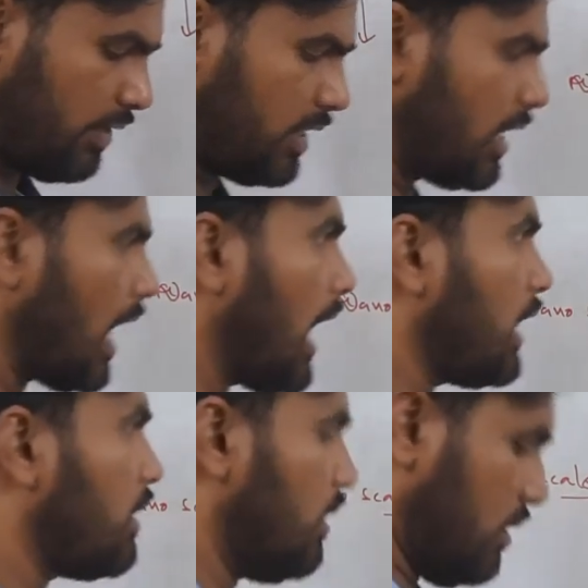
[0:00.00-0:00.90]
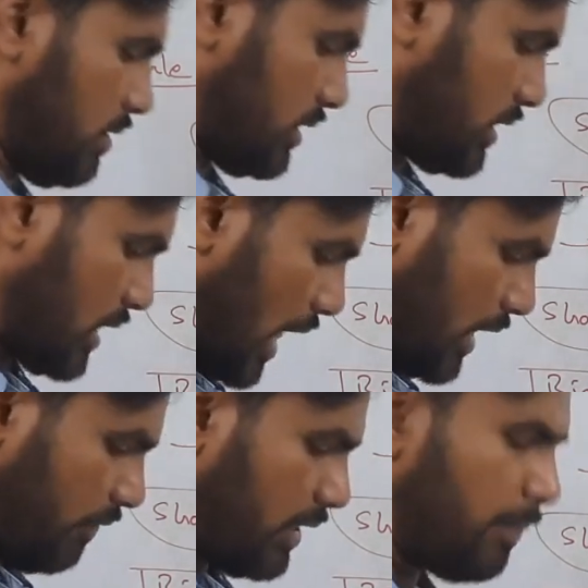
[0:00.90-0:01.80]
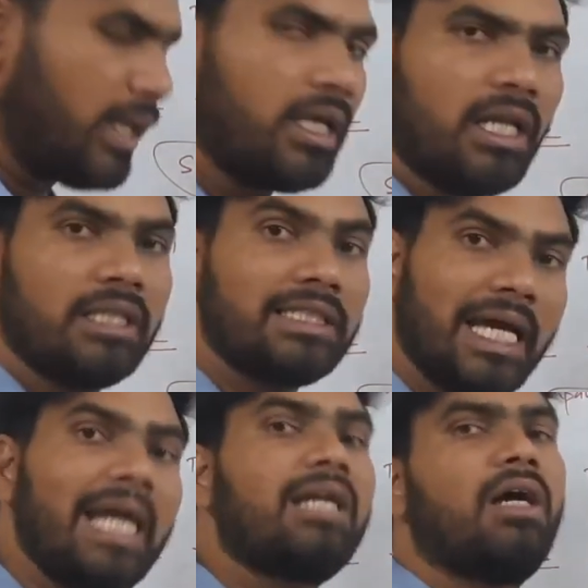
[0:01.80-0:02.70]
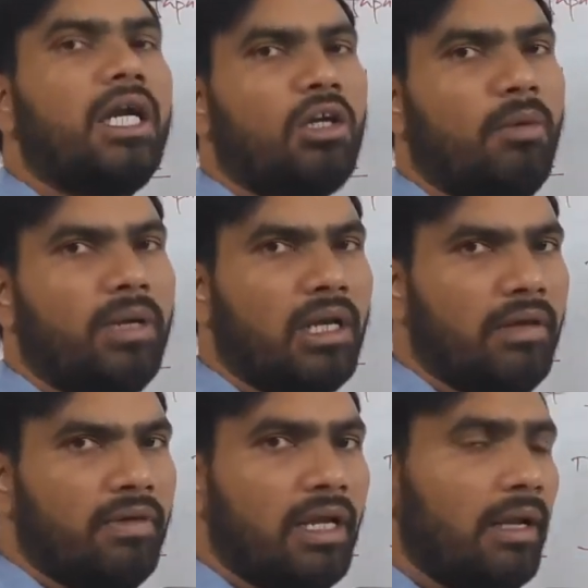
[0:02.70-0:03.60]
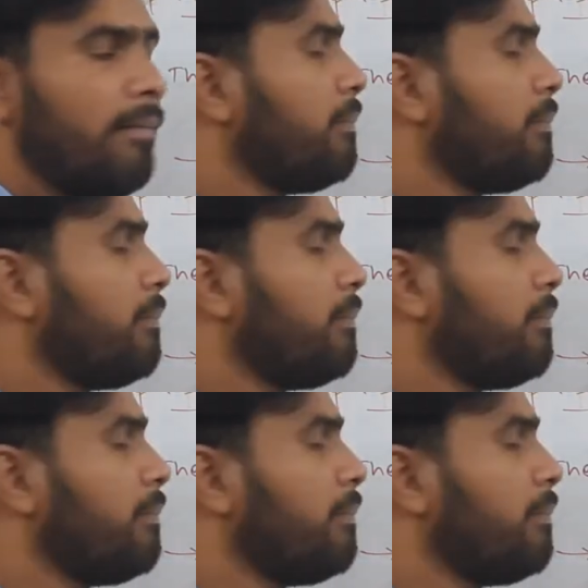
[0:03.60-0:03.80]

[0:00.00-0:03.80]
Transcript: with the starting with the materials at atomic level,